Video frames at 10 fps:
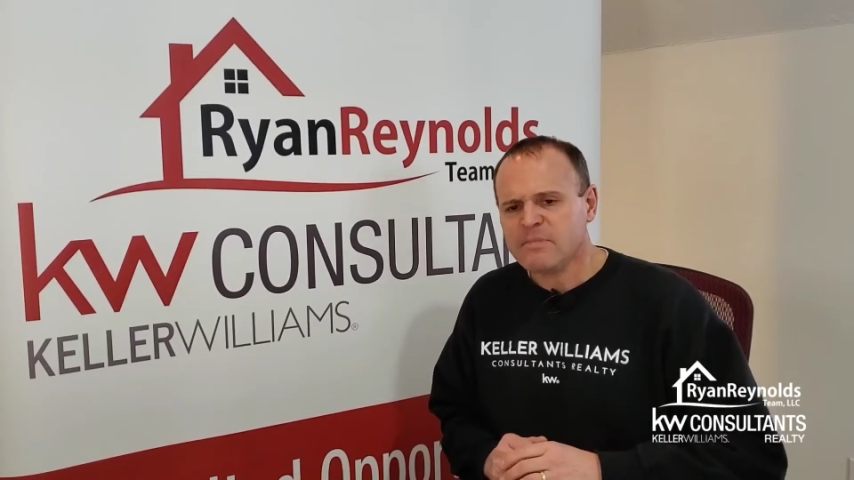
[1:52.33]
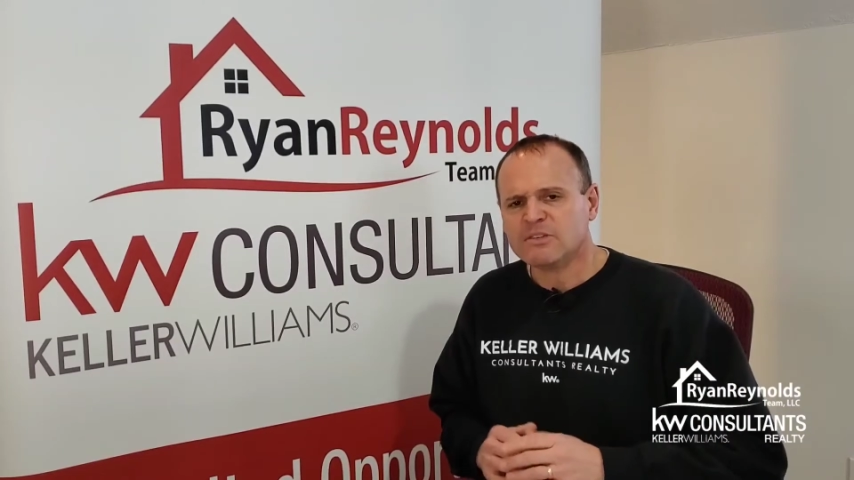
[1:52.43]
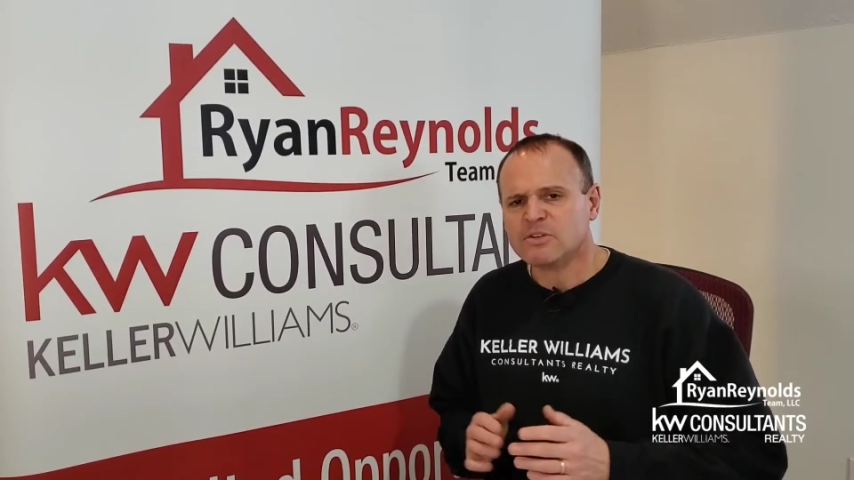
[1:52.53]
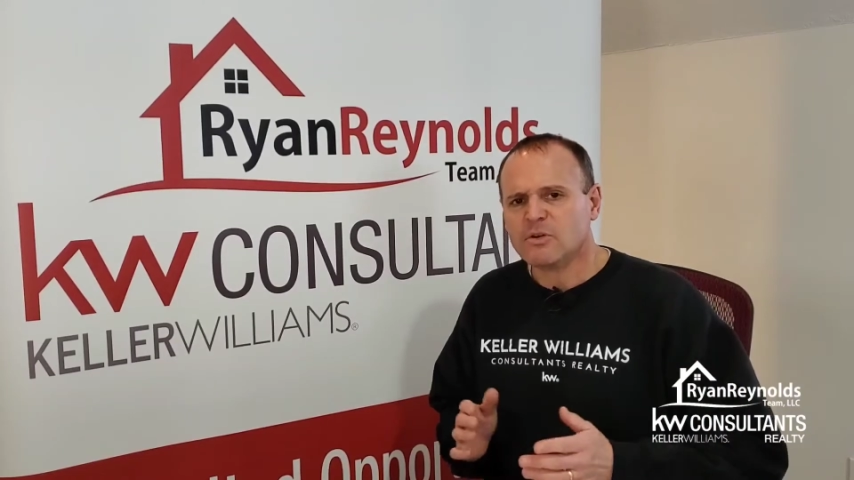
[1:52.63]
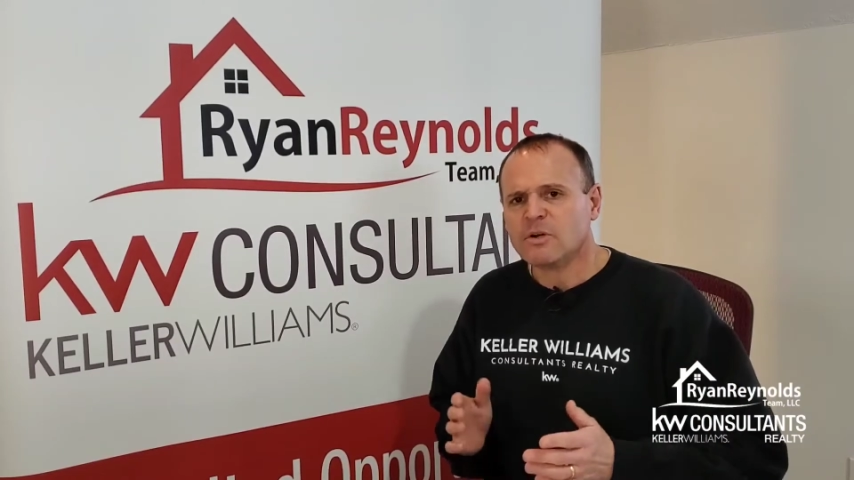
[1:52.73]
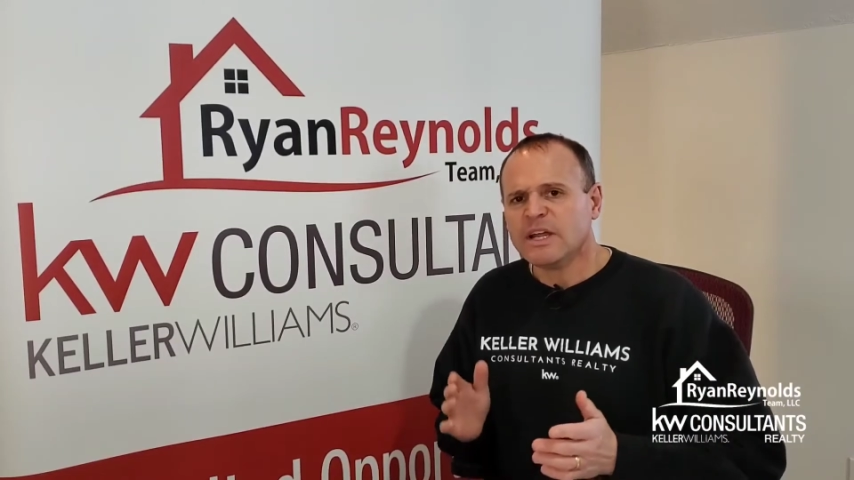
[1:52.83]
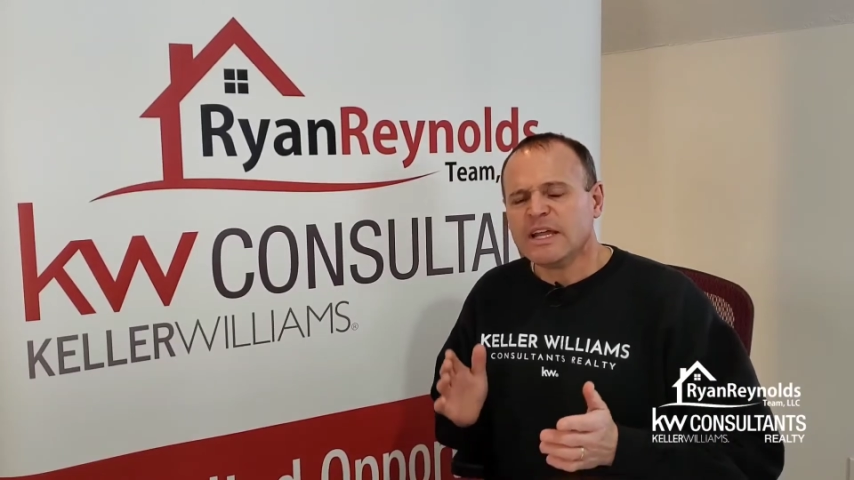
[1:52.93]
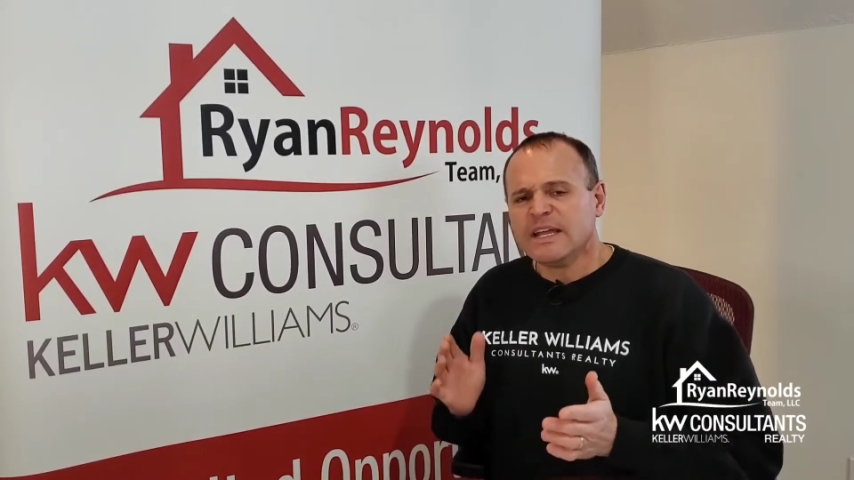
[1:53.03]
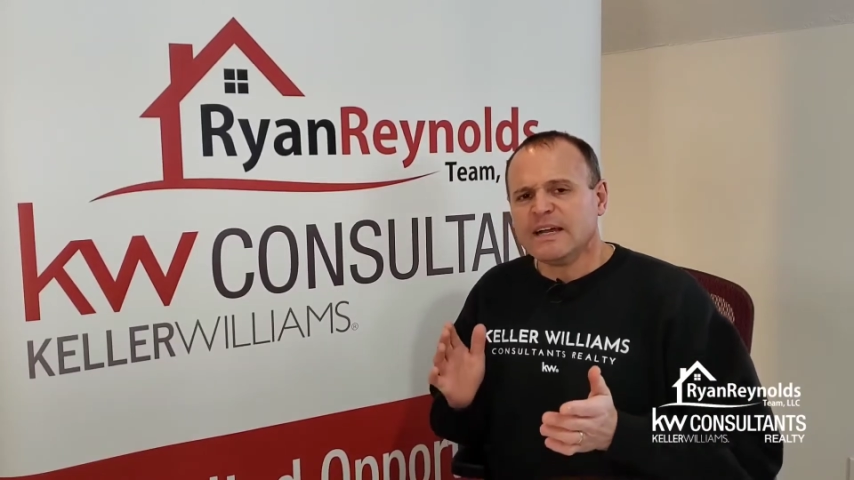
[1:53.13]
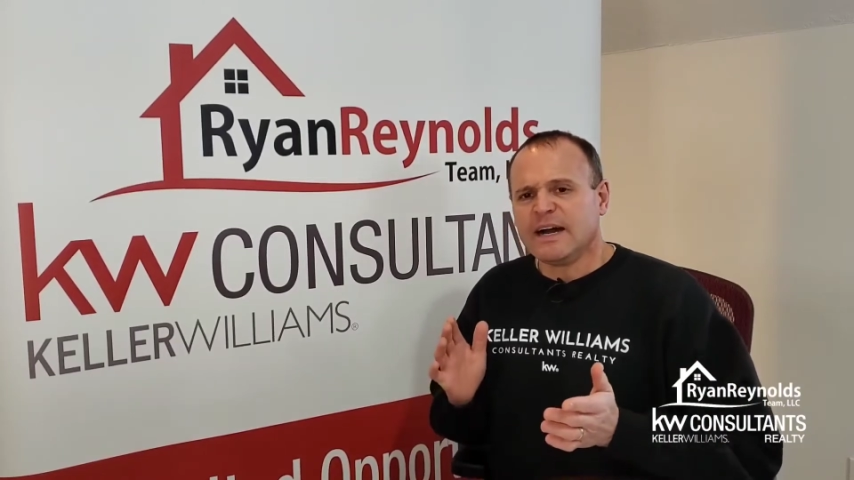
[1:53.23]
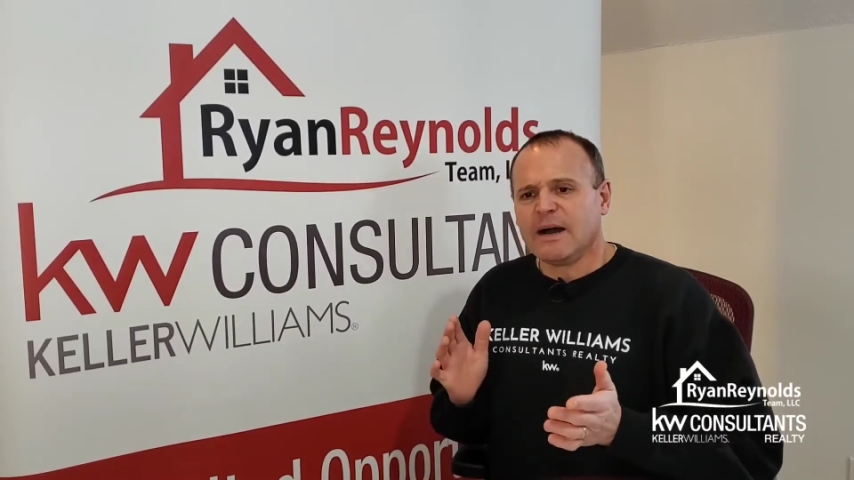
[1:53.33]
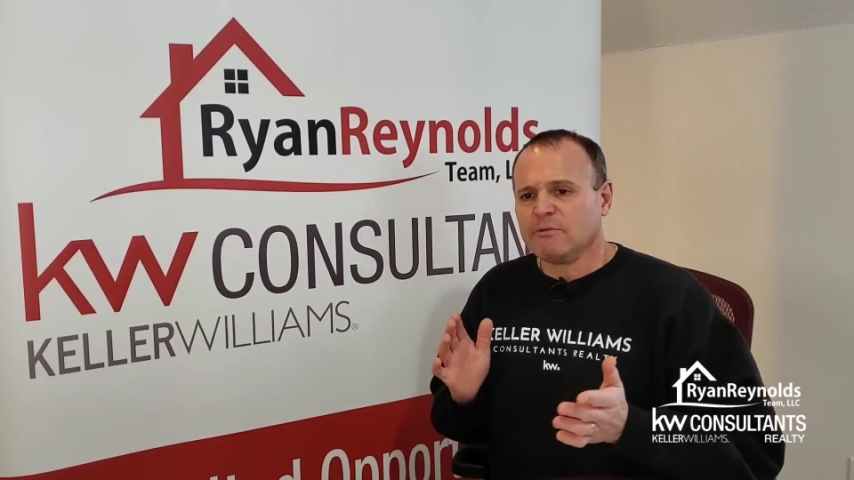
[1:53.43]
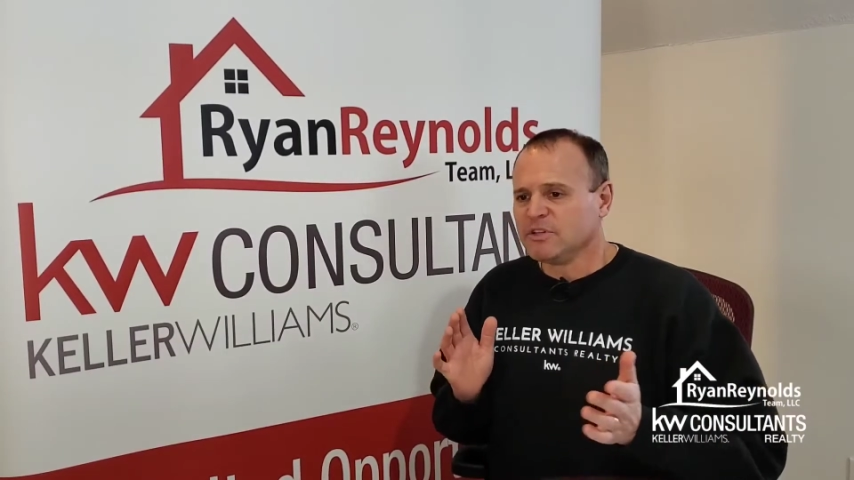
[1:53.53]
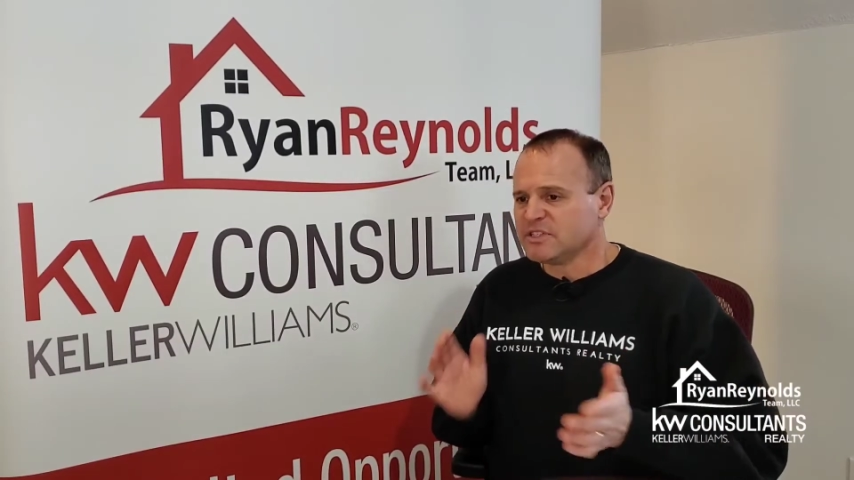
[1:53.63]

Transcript: So real